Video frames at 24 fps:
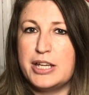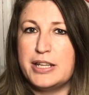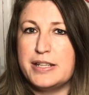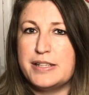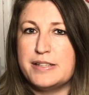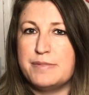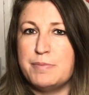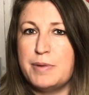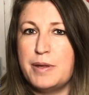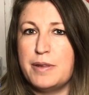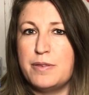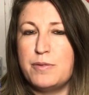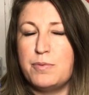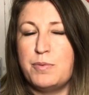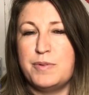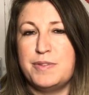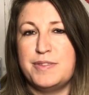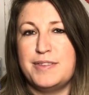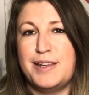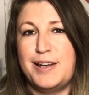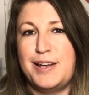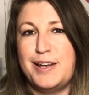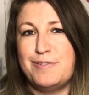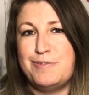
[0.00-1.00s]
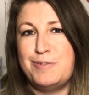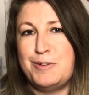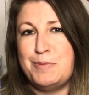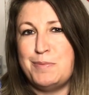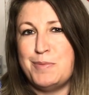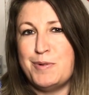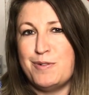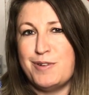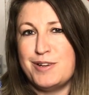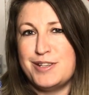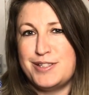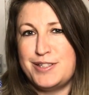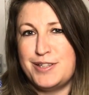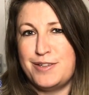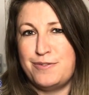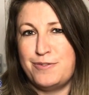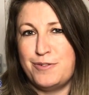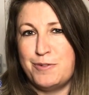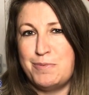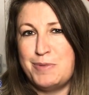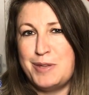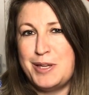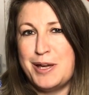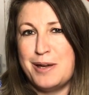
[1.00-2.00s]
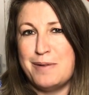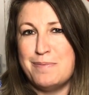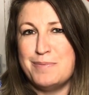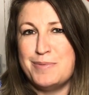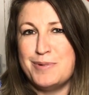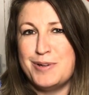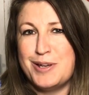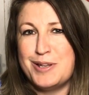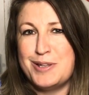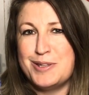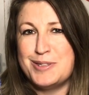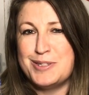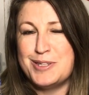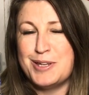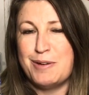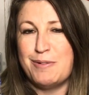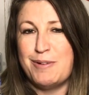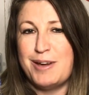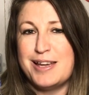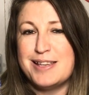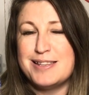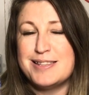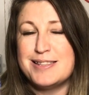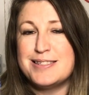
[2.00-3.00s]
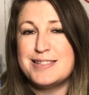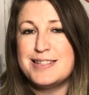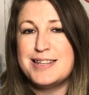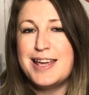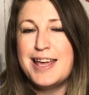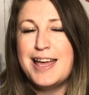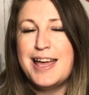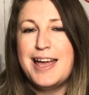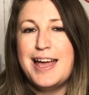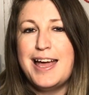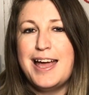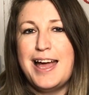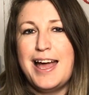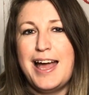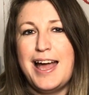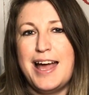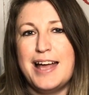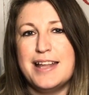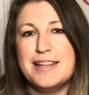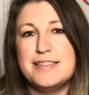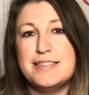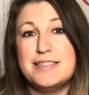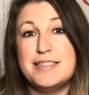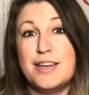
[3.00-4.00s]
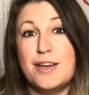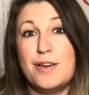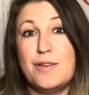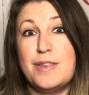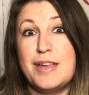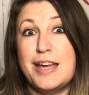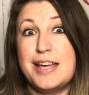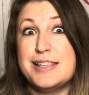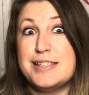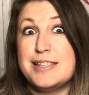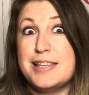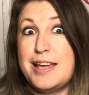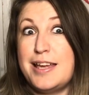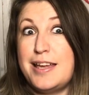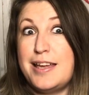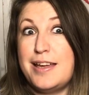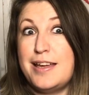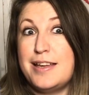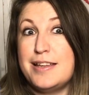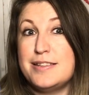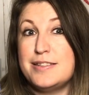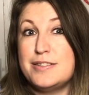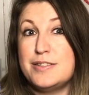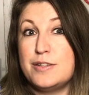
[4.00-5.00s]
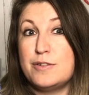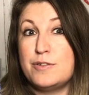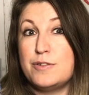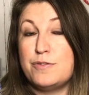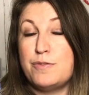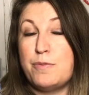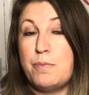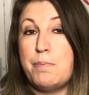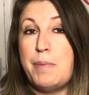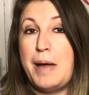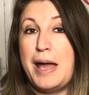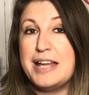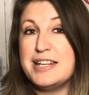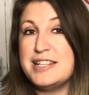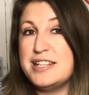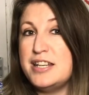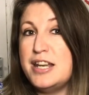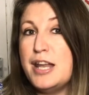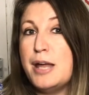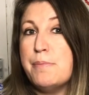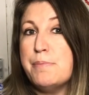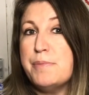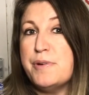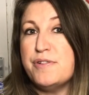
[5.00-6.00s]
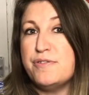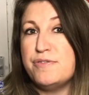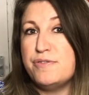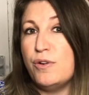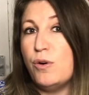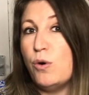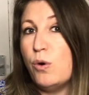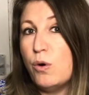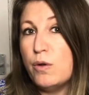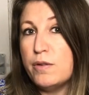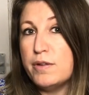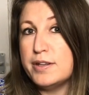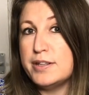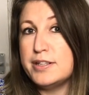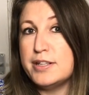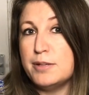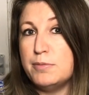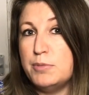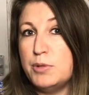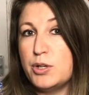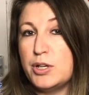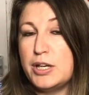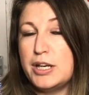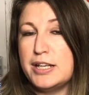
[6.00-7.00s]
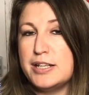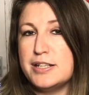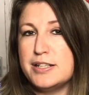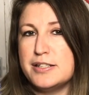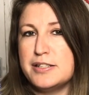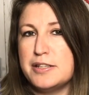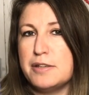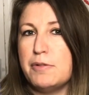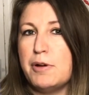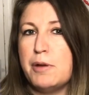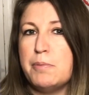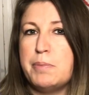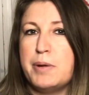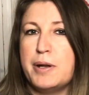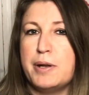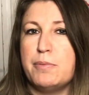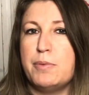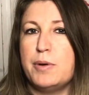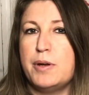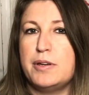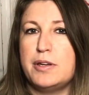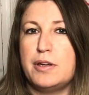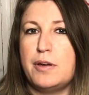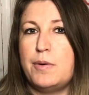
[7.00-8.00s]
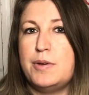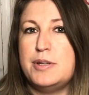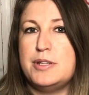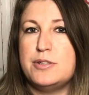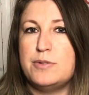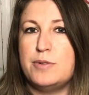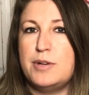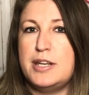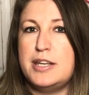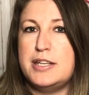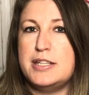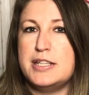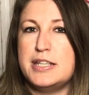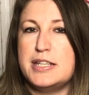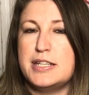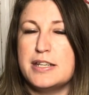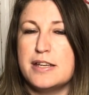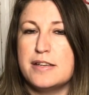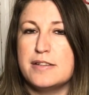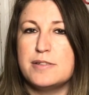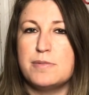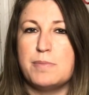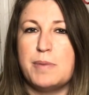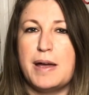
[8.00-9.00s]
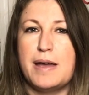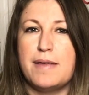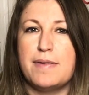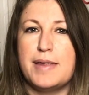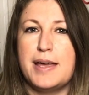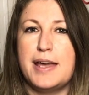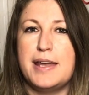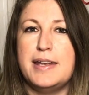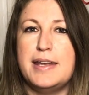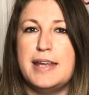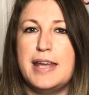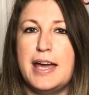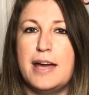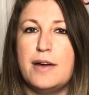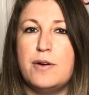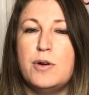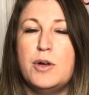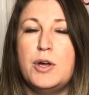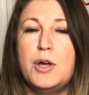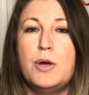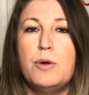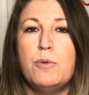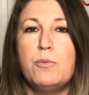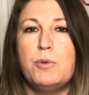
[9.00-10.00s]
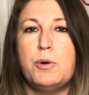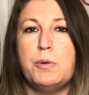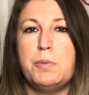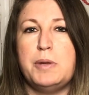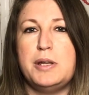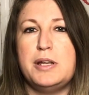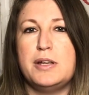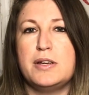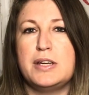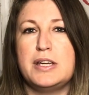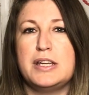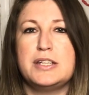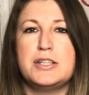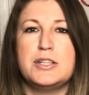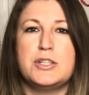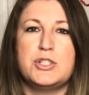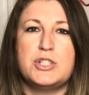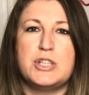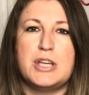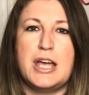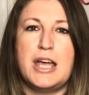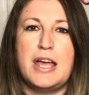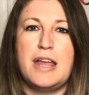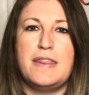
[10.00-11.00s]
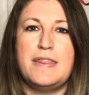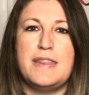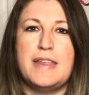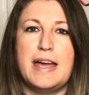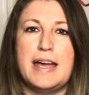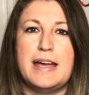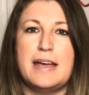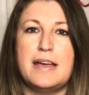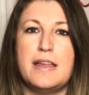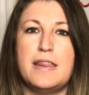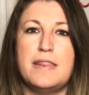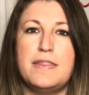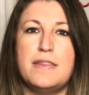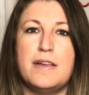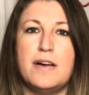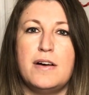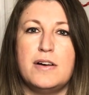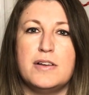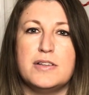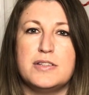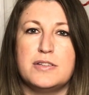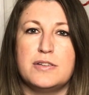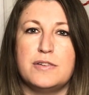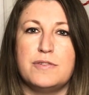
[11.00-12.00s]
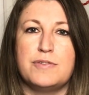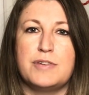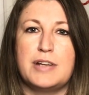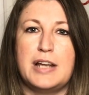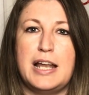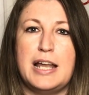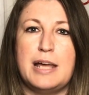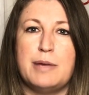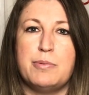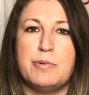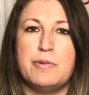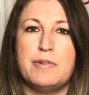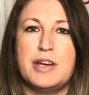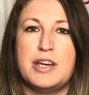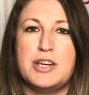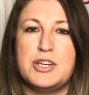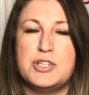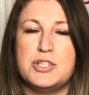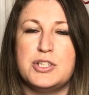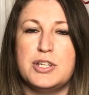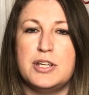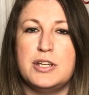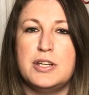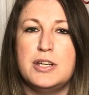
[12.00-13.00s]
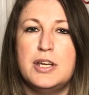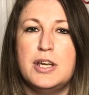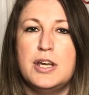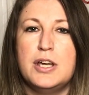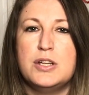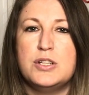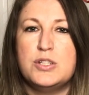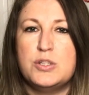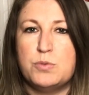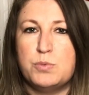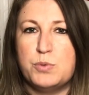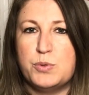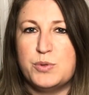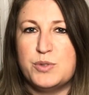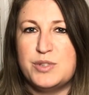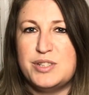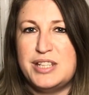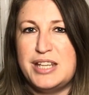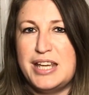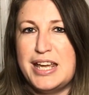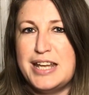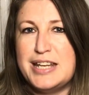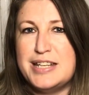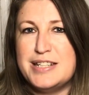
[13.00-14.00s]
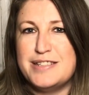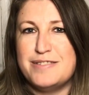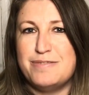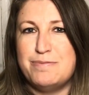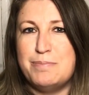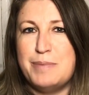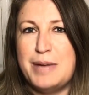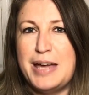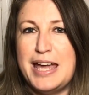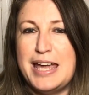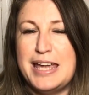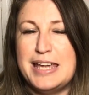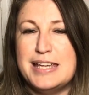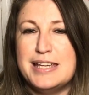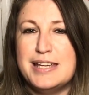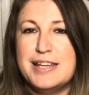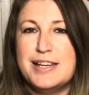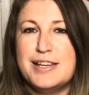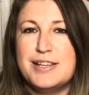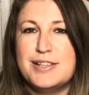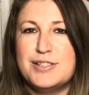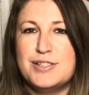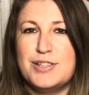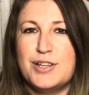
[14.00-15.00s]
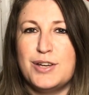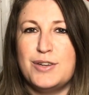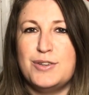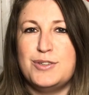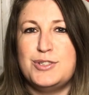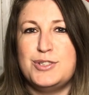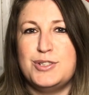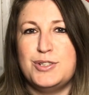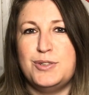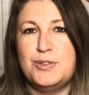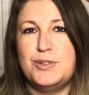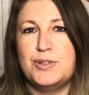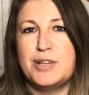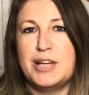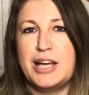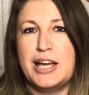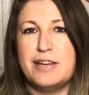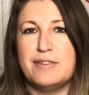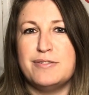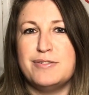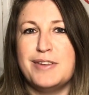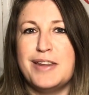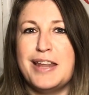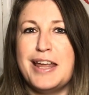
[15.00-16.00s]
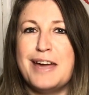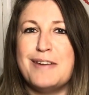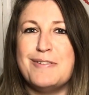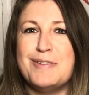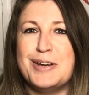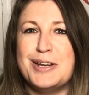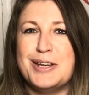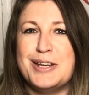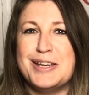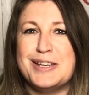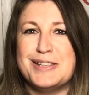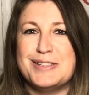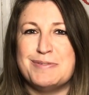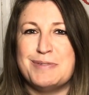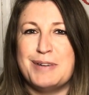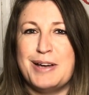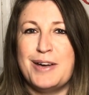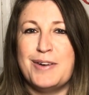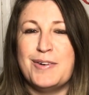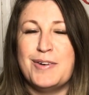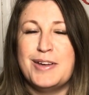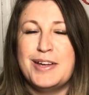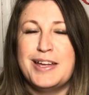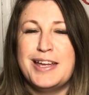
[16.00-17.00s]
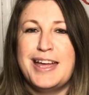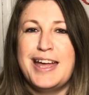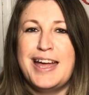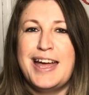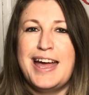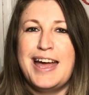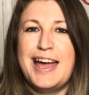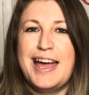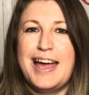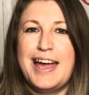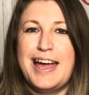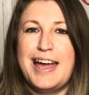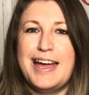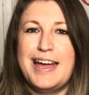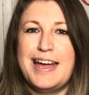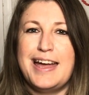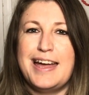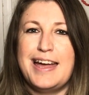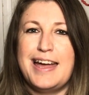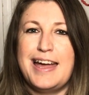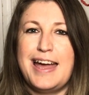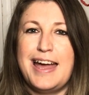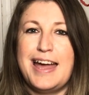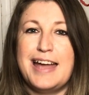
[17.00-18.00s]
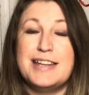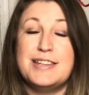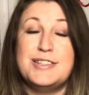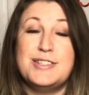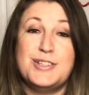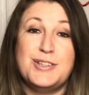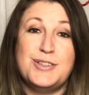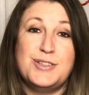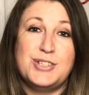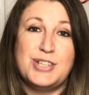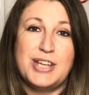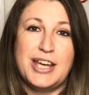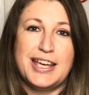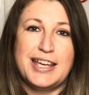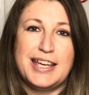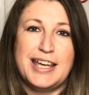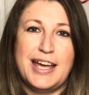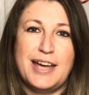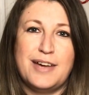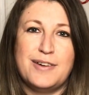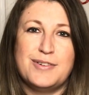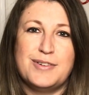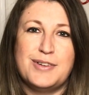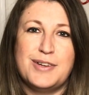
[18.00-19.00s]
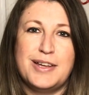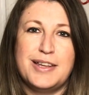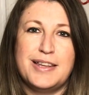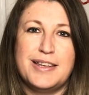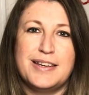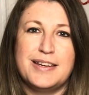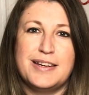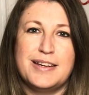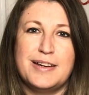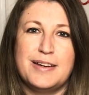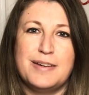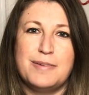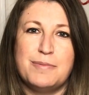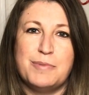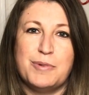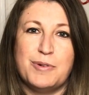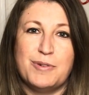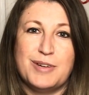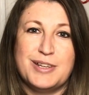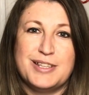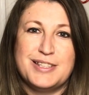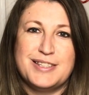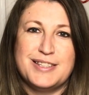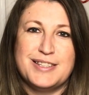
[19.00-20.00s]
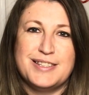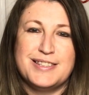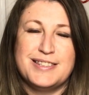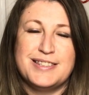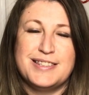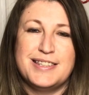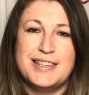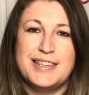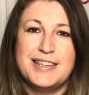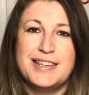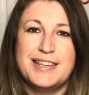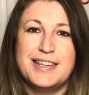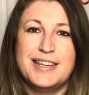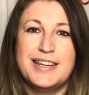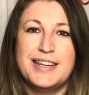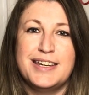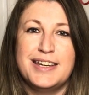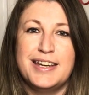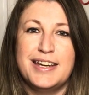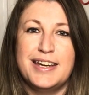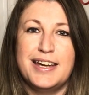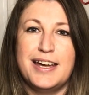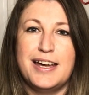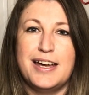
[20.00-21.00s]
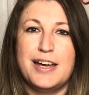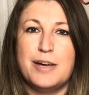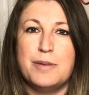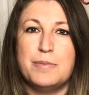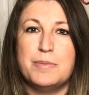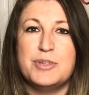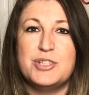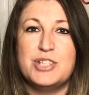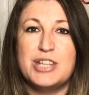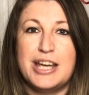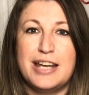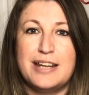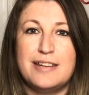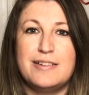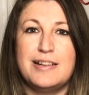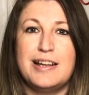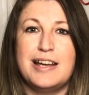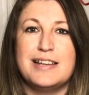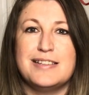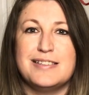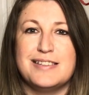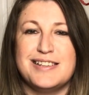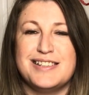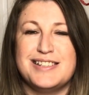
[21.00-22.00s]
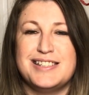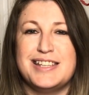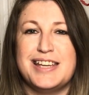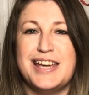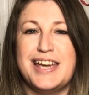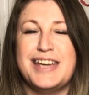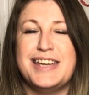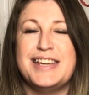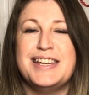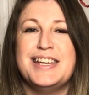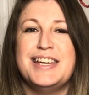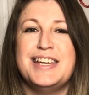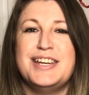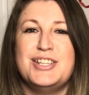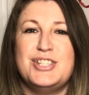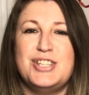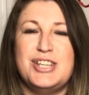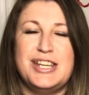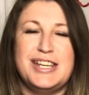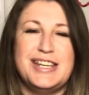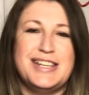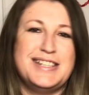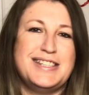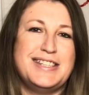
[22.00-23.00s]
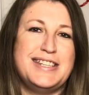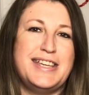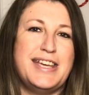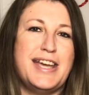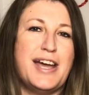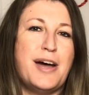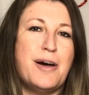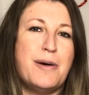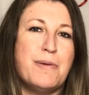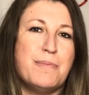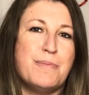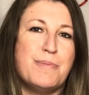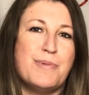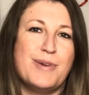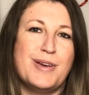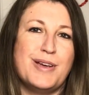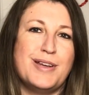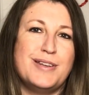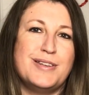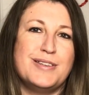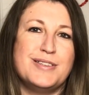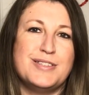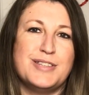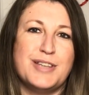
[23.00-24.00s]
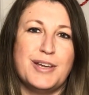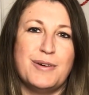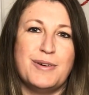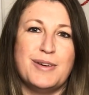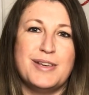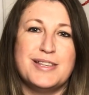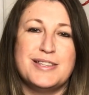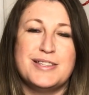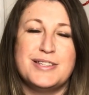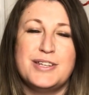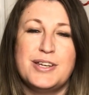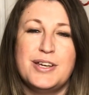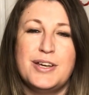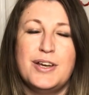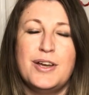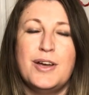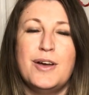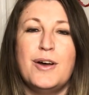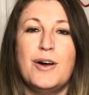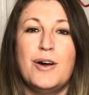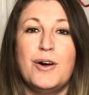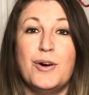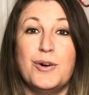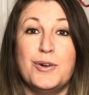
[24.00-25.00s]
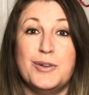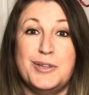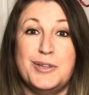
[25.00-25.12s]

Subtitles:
this month with the lovely Marissa from the Umbrian Sewist, and so that's sort of pattern number 4 that I'm looking to sew up, but I won't go into any details about that now. We'll be looking to share that, our sort of collaboration, towards the end of May, so do look out for that one as well, and do check out Marissa's channel. As I say, she is the Umbrian Sewist on